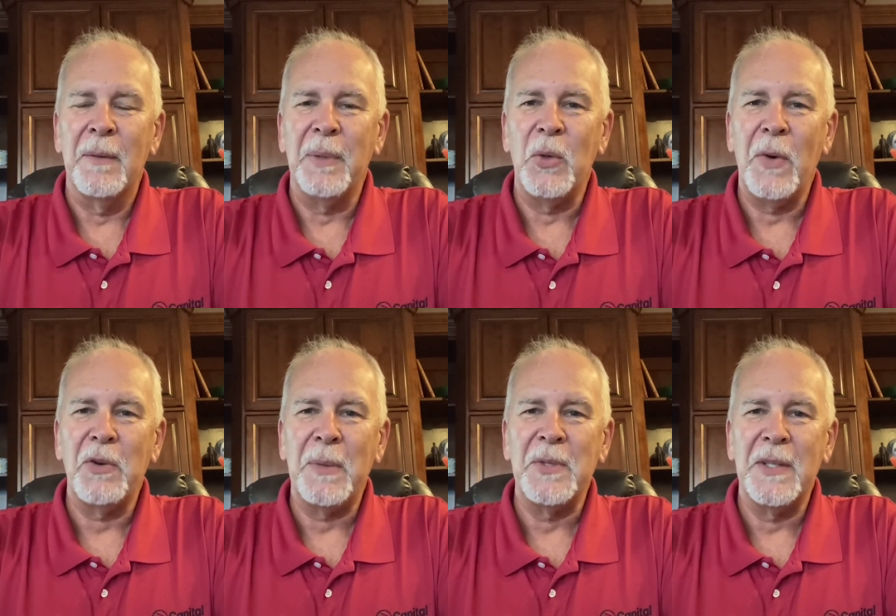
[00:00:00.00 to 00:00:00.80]
But whoever
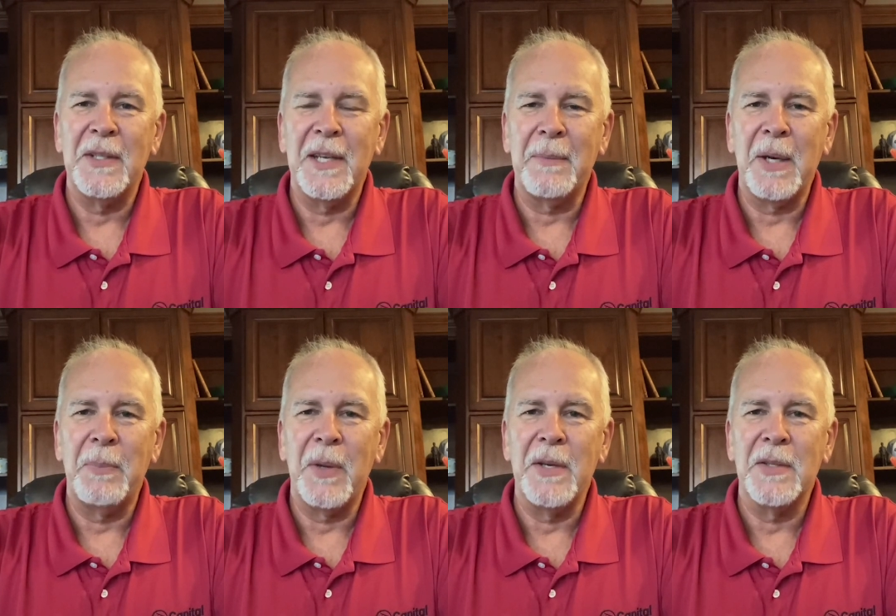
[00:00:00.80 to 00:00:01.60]
comes in to take my
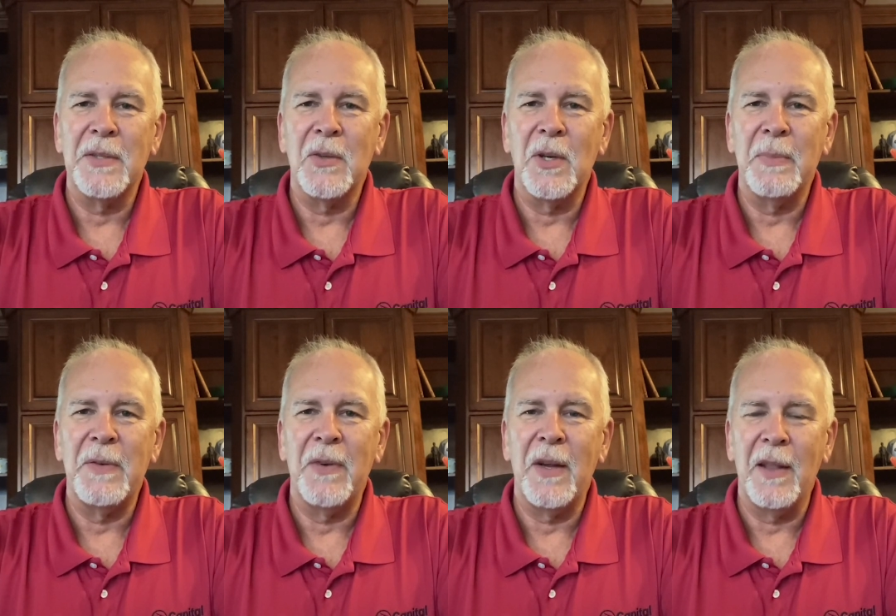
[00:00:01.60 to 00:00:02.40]
place is going to be
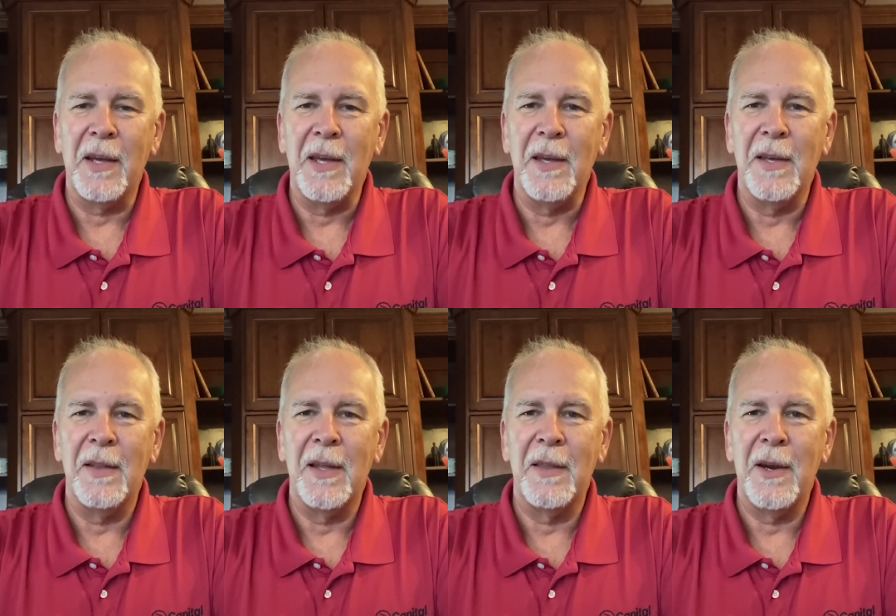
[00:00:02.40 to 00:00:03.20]
very lucky in
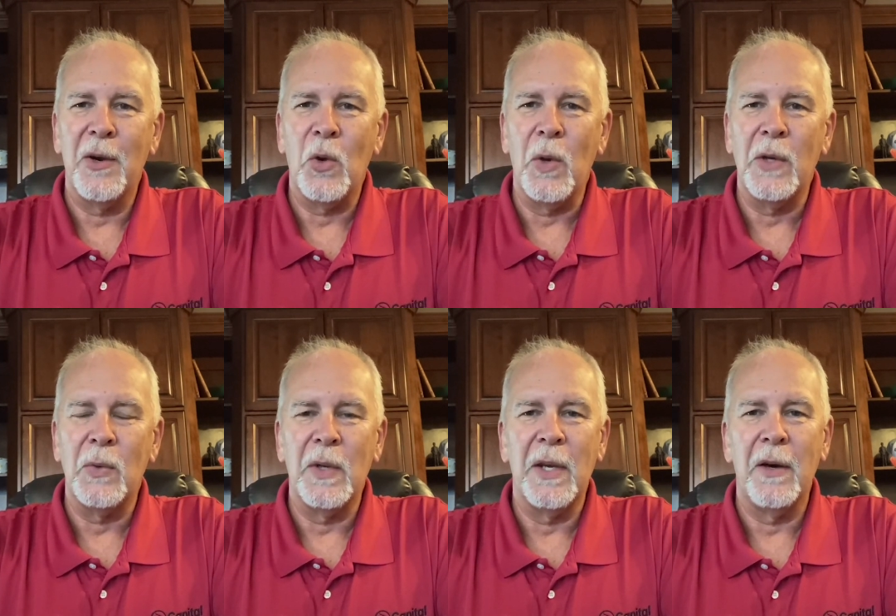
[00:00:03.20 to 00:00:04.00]
that they are going
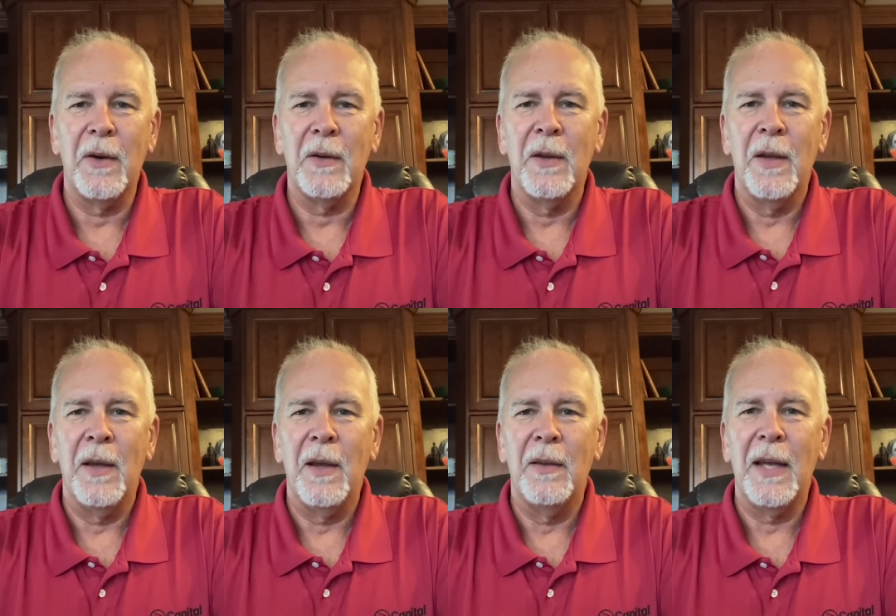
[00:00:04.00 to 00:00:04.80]
to inherit
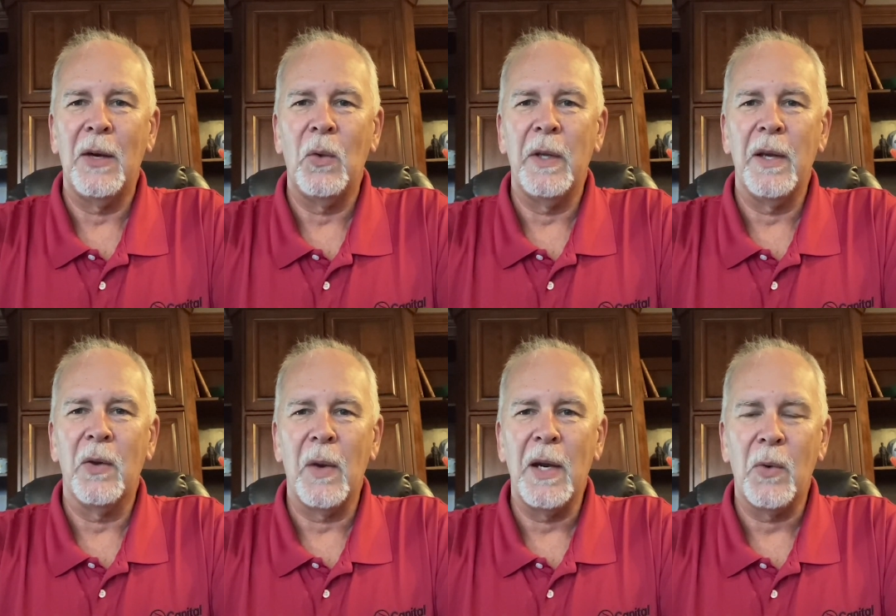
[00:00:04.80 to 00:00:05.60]
not only a
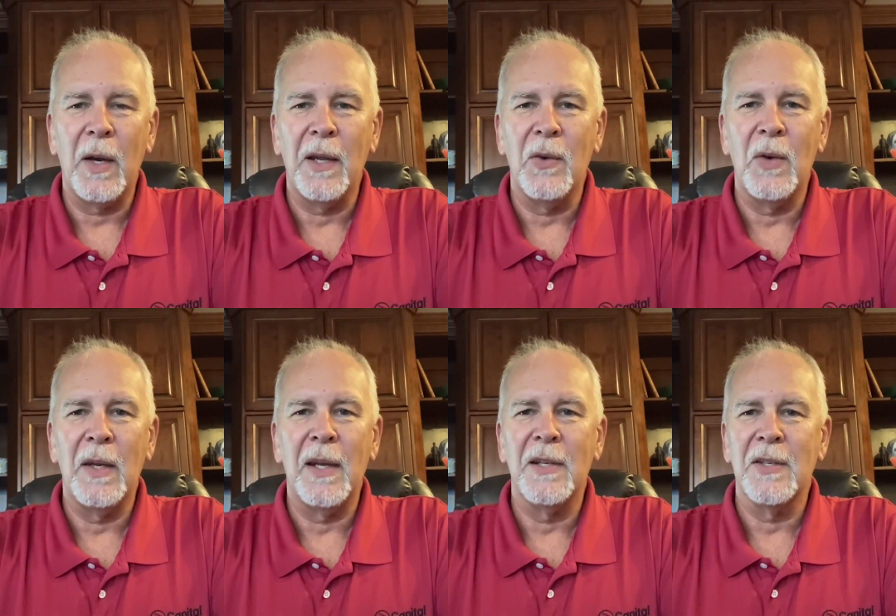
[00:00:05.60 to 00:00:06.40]
great credit union
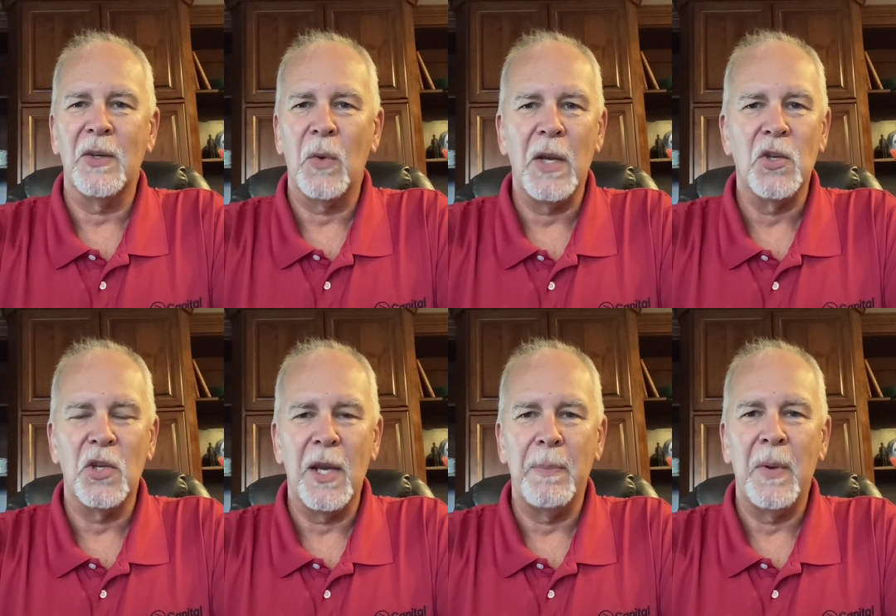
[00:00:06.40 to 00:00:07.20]
that is in great
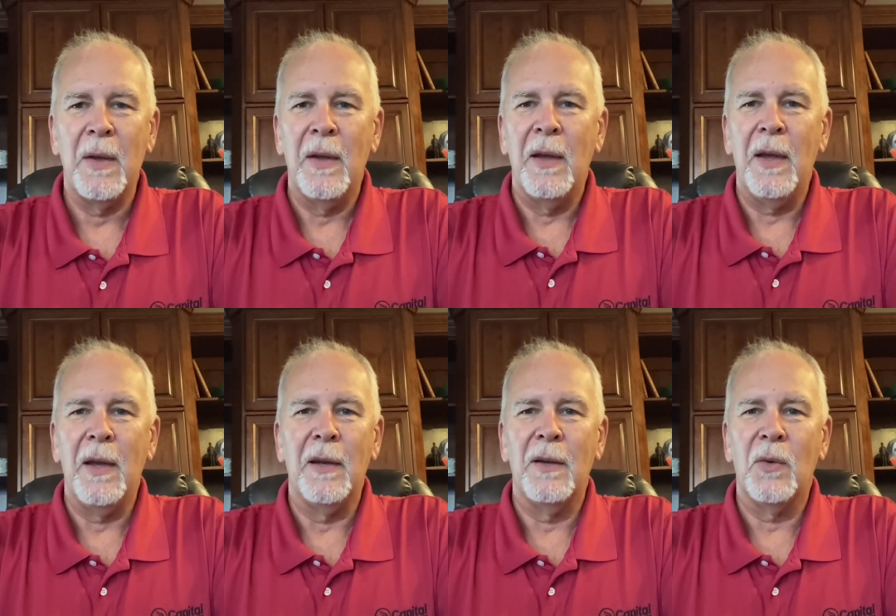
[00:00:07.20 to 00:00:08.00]
shape
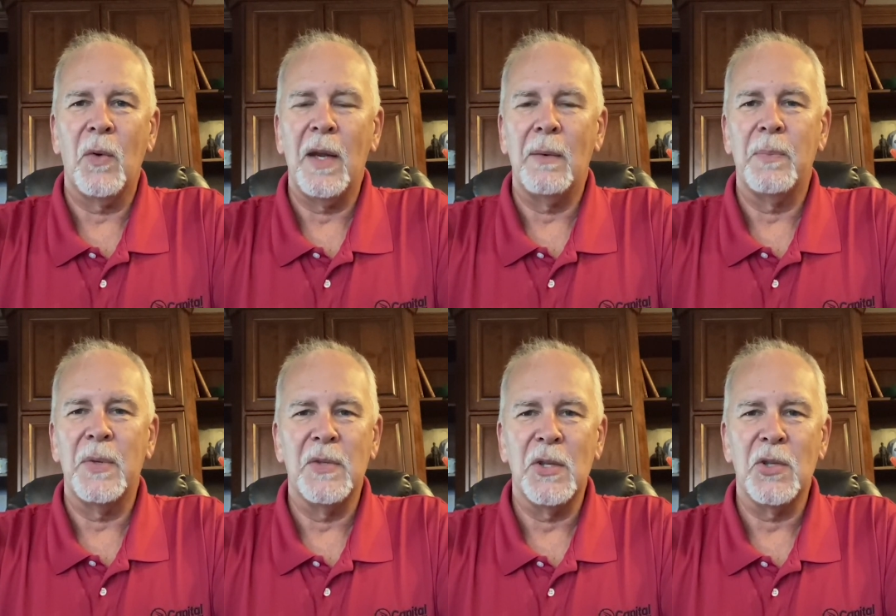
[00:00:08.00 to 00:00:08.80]
and in great
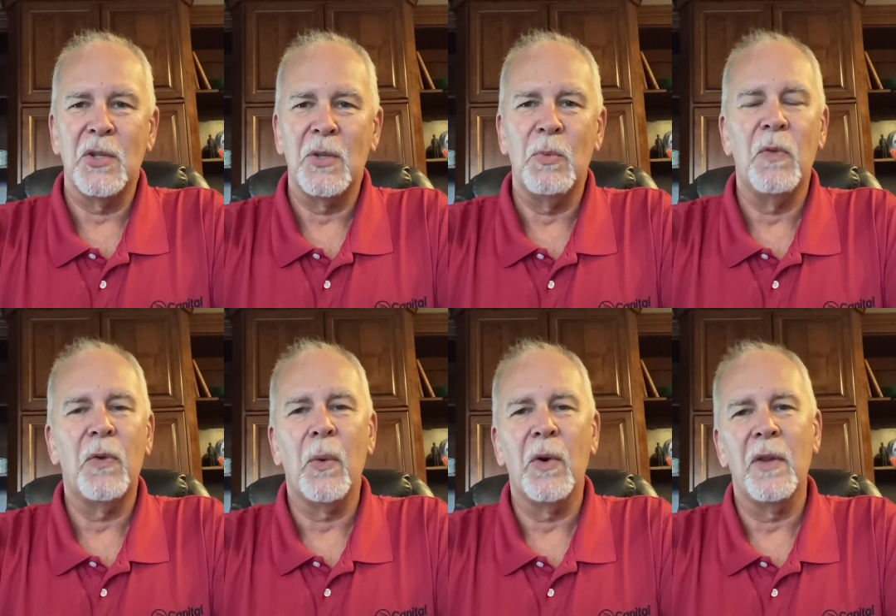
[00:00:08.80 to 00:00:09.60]
position to move
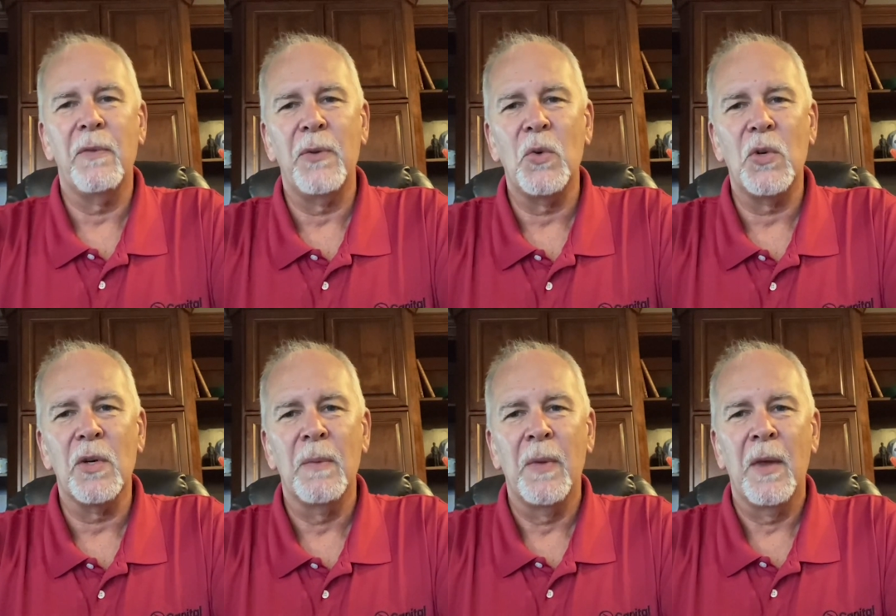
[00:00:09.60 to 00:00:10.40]
forward in the future,